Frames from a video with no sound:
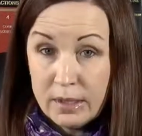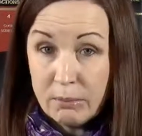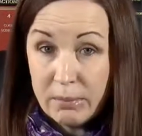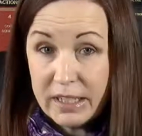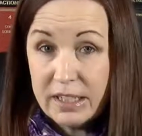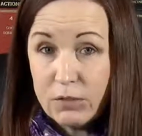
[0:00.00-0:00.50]

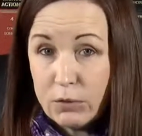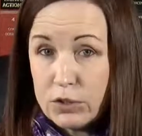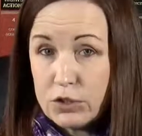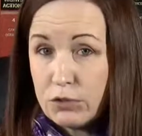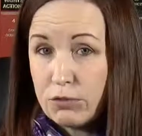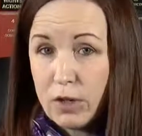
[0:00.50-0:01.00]
many of
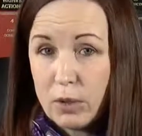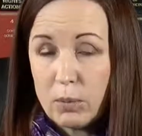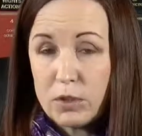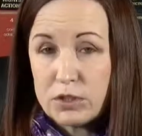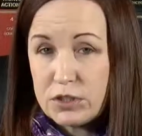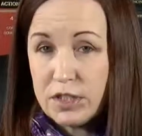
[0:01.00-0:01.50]
which are far
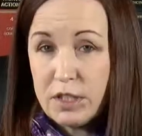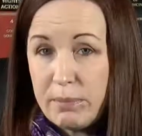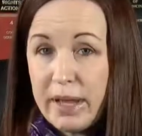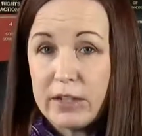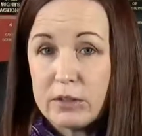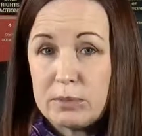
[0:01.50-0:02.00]
worse than the
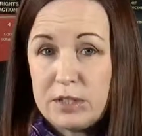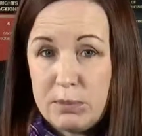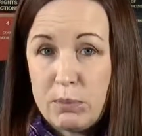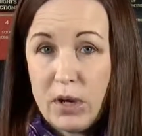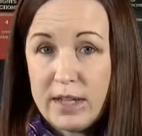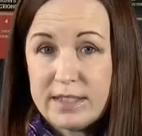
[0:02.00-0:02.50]
bankruptcy
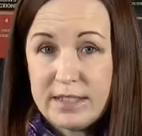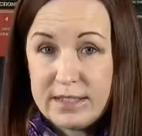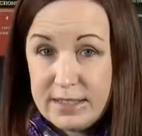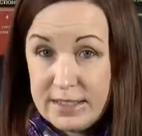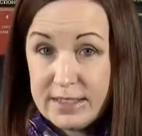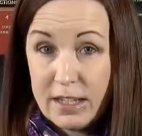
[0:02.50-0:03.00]

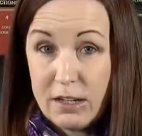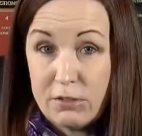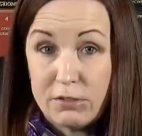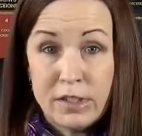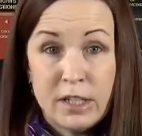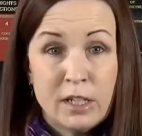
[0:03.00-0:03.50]
process itself,